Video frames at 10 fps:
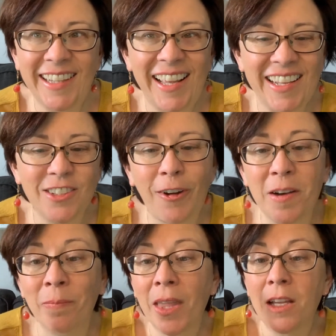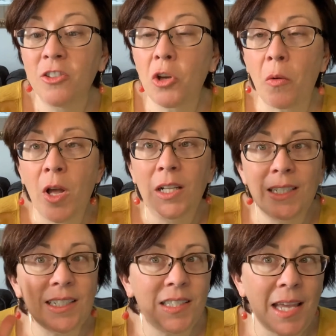It's fun. So
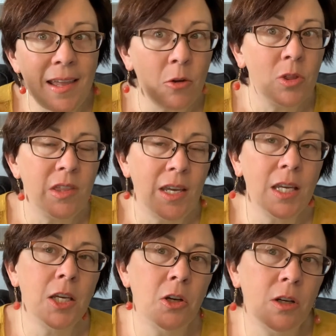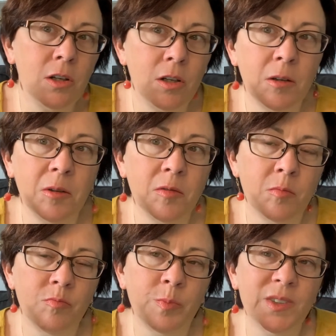let's say you think you're
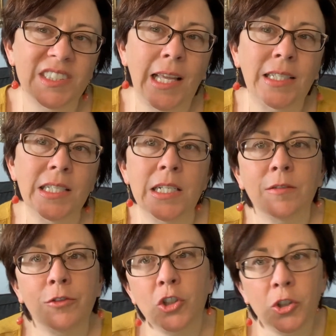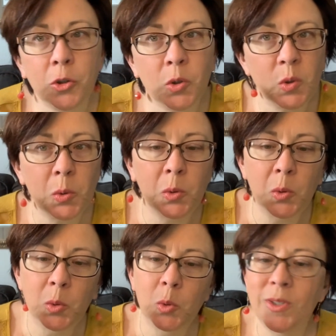sensitive
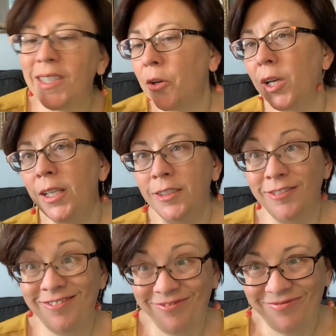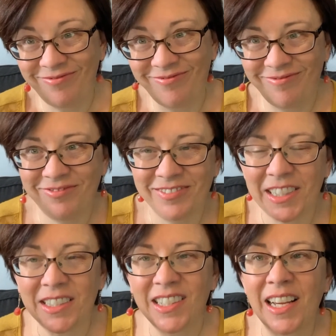to dairy.
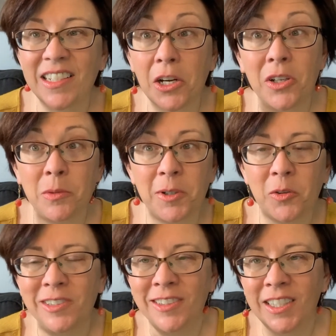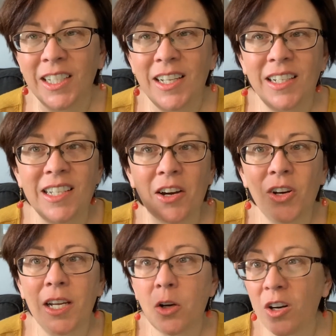Dairy's a big one.
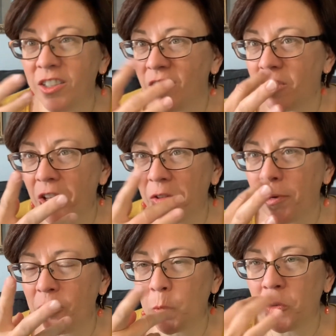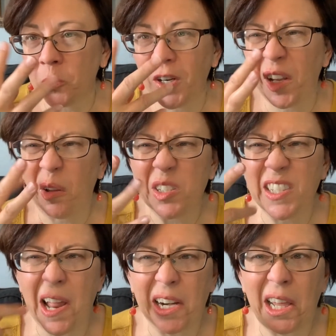Dairy causes all the respiratory
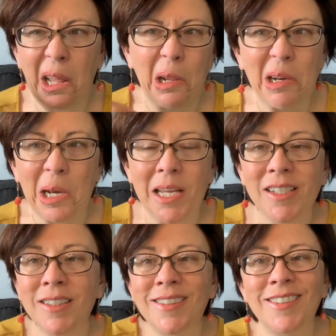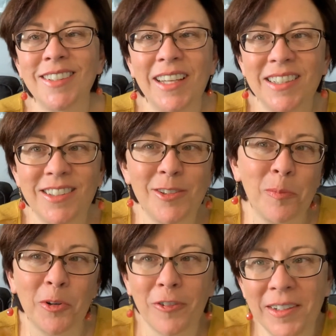snottiness. It's
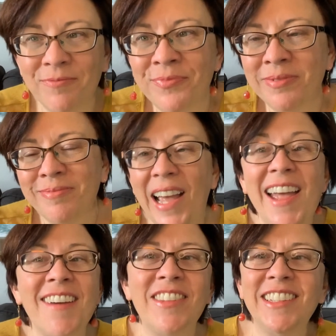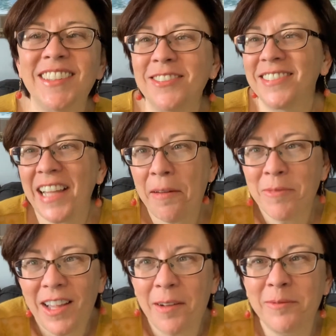super fun. I have this.
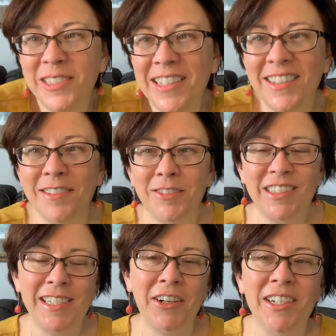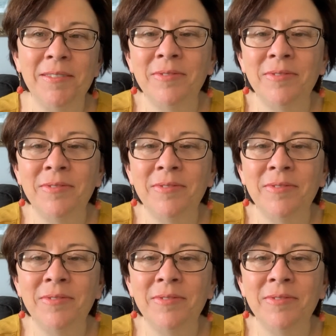I'm sensitive to dairy.